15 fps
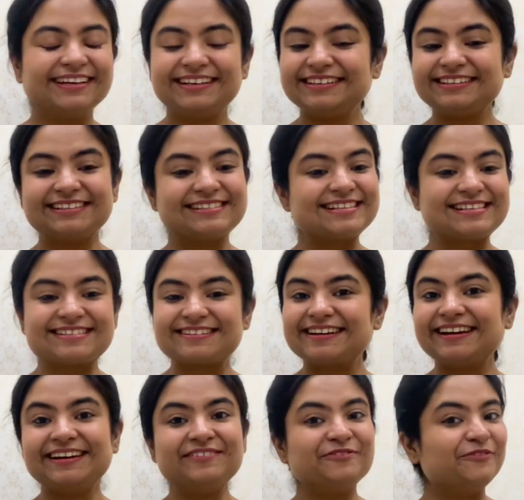This is
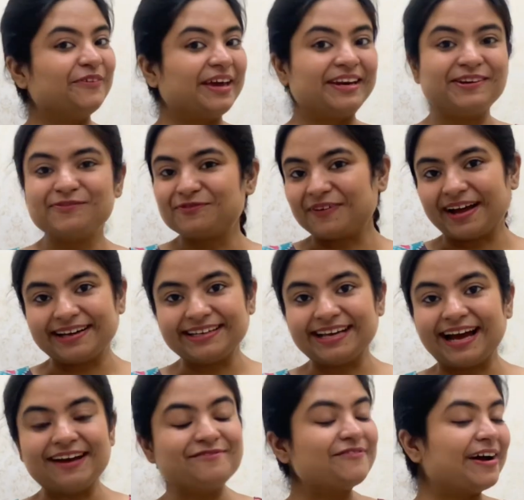really very funny.
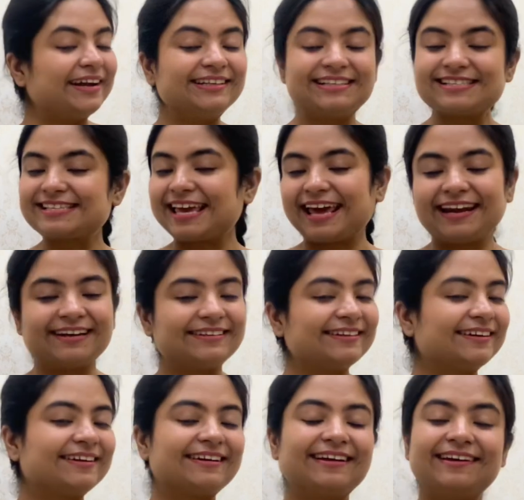I find this
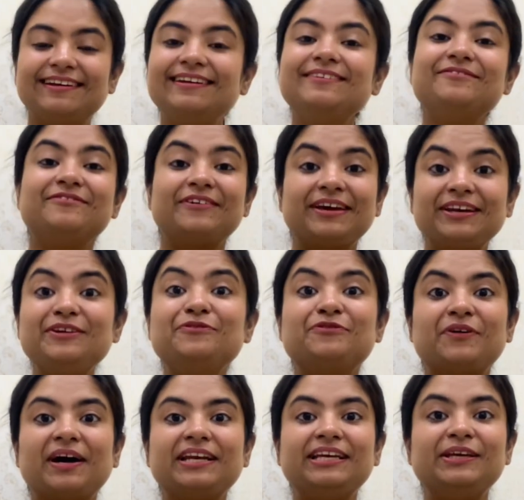character really very
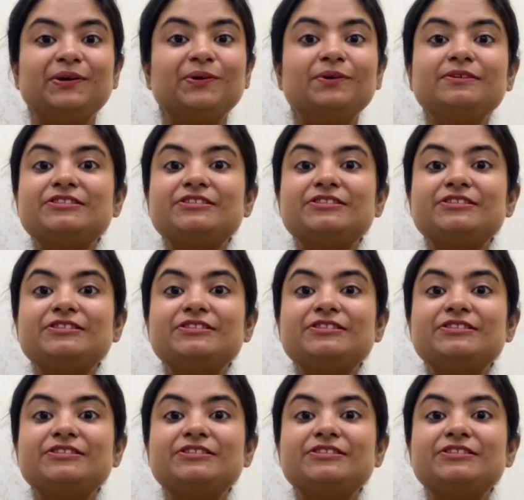funny.